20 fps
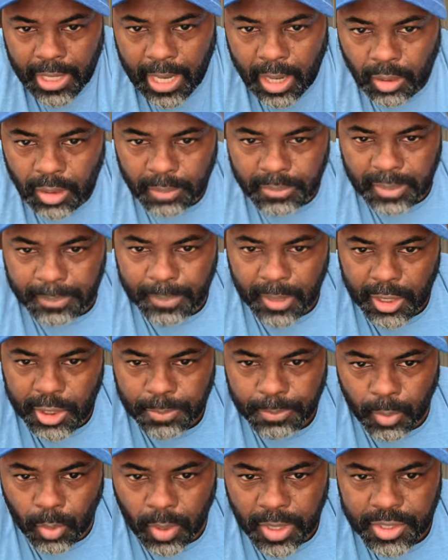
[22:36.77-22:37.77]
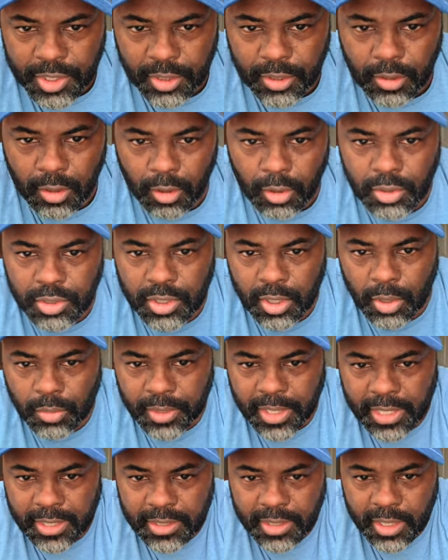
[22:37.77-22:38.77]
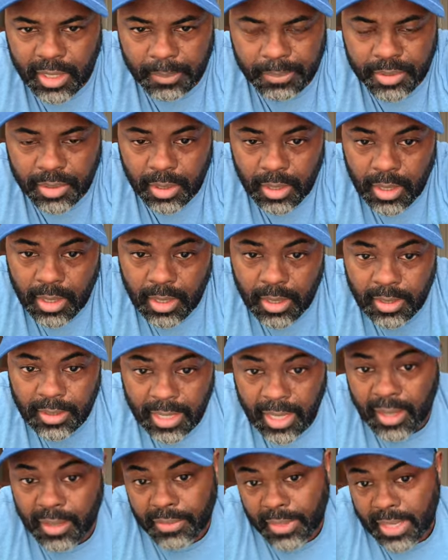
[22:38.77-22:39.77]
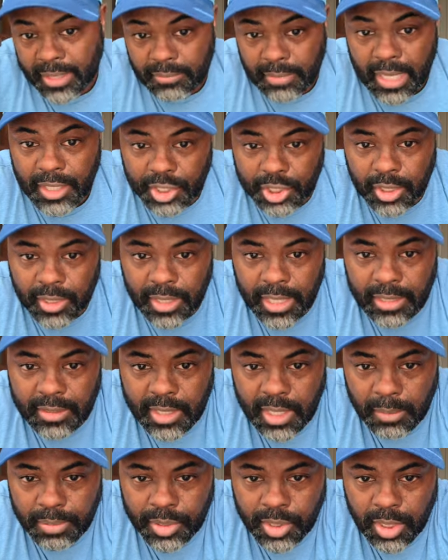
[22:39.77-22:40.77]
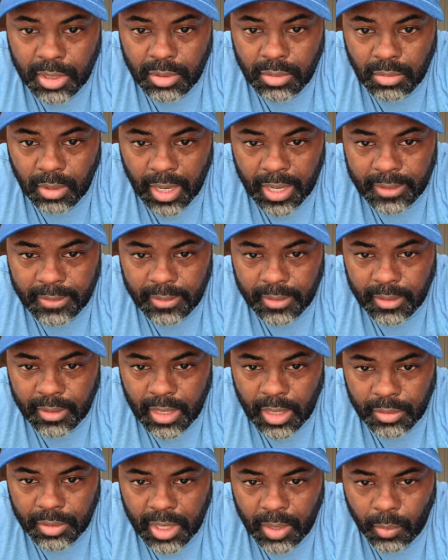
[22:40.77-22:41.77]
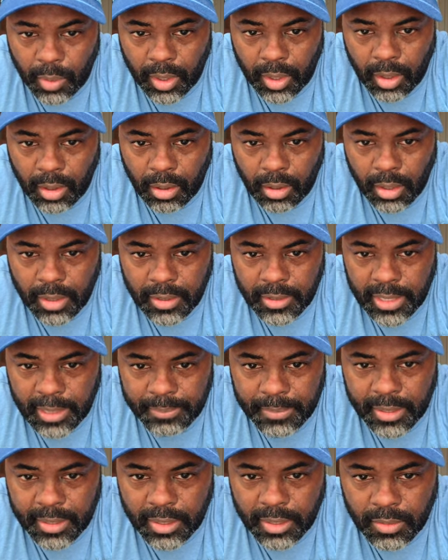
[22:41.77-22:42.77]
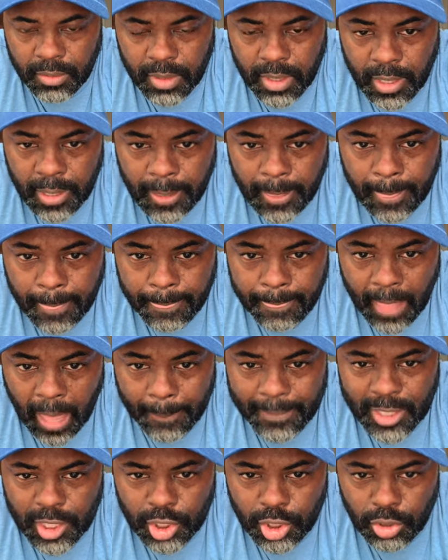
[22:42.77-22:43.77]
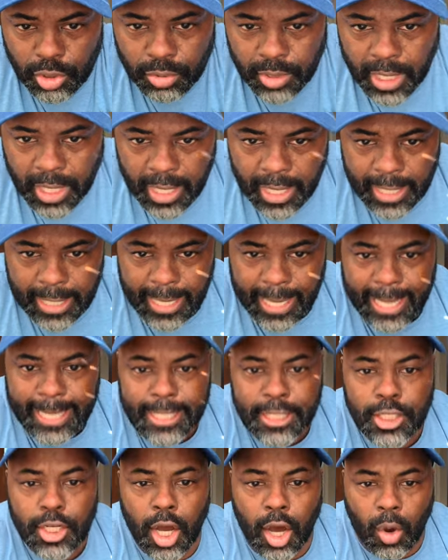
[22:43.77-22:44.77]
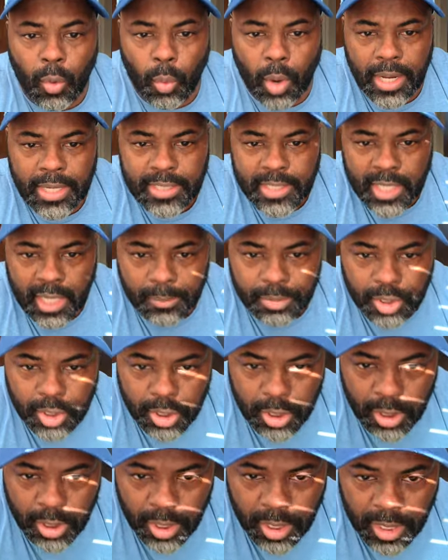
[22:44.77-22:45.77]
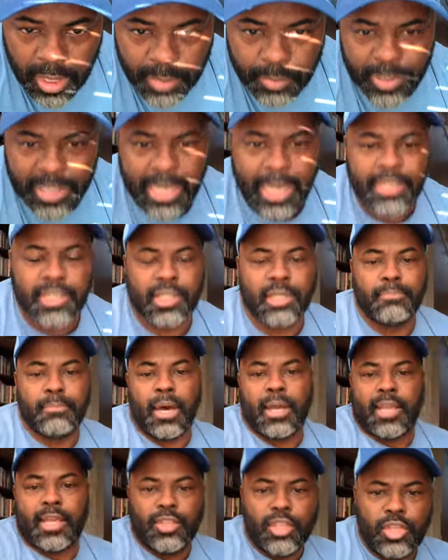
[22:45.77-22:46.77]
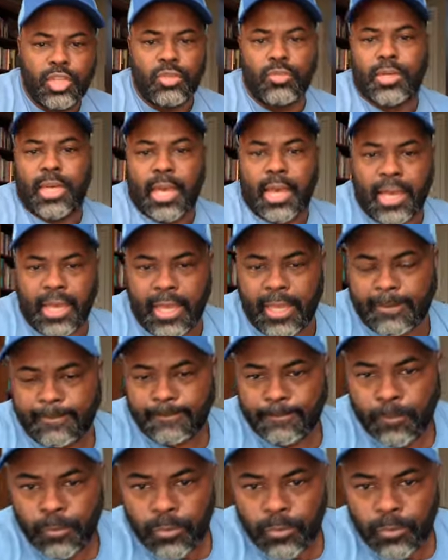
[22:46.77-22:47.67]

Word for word: How come the bus boys and girls don't get tips? Yeah, they, they should get tips too, right? Don't they work hard? Yep, they do. I'm in the UK and no one tips. Good. We got somebody in the UK.